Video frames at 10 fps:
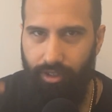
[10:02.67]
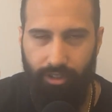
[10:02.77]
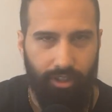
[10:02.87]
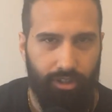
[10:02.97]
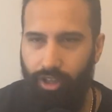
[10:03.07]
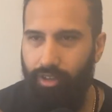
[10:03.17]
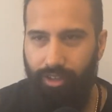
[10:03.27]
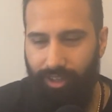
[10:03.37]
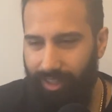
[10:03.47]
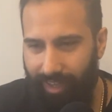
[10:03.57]
touch.
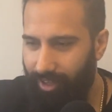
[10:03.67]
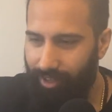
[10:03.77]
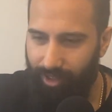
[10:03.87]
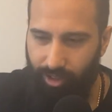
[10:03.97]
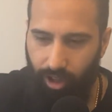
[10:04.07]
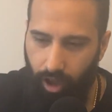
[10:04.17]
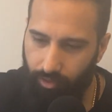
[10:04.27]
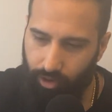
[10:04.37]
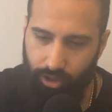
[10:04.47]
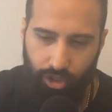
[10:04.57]
You can hear the
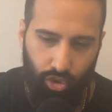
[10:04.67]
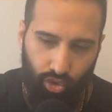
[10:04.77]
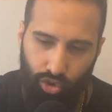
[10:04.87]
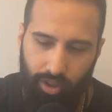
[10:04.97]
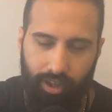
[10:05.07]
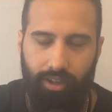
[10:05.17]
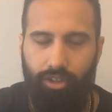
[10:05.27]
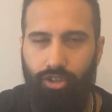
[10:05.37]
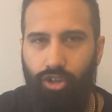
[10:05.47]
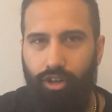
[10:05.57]
knife cutting through
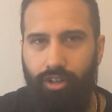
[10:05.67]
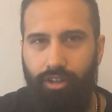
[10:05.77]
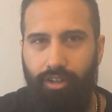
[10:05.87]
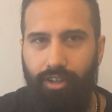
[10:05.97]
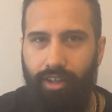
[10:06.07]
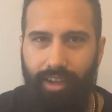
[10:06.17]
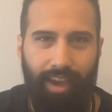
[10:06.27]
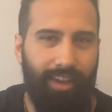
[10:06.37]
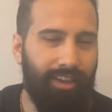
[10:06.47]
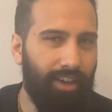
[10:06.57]
the chocolate
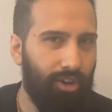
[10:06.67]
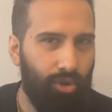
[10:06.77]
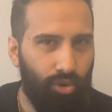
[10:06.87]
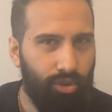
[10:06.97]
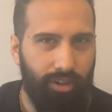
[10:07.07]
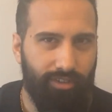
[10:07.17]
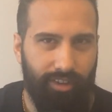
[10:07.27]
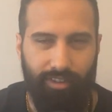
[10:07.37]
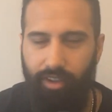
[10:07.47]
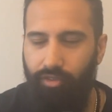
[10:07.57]
cake, all those
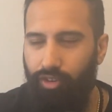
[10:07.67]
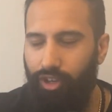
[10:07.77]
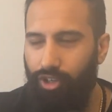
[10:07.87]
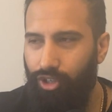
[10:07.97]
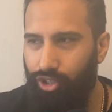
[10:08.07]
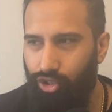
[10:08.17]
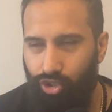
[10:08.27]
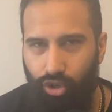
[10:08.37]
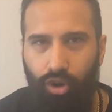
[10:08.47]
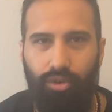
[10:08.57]
things. If you can
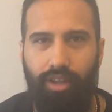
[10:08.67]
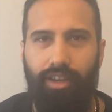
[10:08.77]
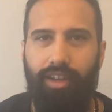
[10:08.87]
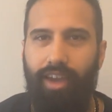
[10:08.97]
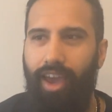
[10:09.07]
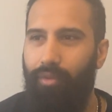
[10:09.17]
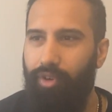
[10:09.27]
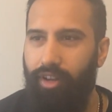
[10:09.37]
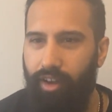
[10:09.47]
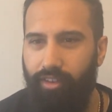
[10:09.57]
control it and
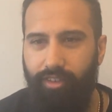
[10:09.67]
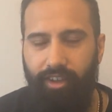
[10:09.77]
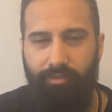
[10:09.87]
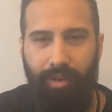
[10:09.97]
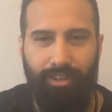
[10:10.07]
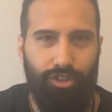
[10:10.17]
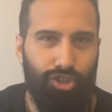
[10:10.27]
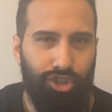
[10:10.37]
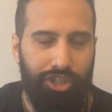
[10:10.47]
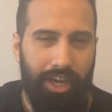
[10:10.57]
realize it's better
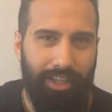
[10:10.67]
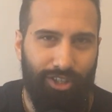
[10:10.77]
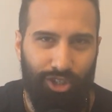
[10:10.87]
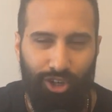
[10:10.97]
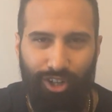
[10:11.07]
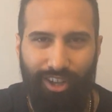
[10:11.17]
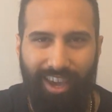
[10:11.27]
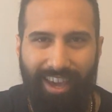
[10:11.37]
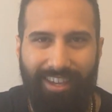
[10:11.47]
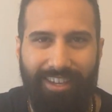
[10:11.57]
to share the chocolate
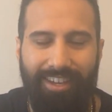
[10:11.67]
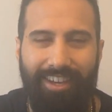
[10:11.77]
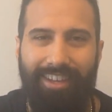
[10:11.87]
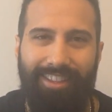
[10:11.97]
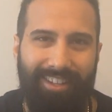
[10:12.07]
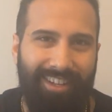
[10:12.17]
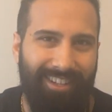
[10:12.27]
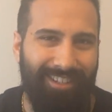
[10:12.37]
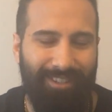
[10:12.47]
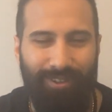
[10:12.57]
cake than
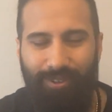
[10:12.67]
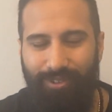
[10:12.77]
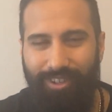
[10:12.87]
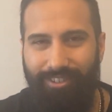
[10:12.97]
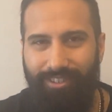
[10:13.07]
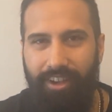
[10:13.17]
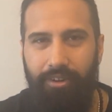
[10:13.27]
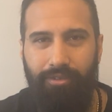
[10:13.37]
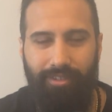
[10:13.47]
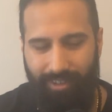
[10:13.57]
eat it all for
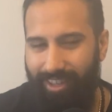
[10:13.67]
yourself,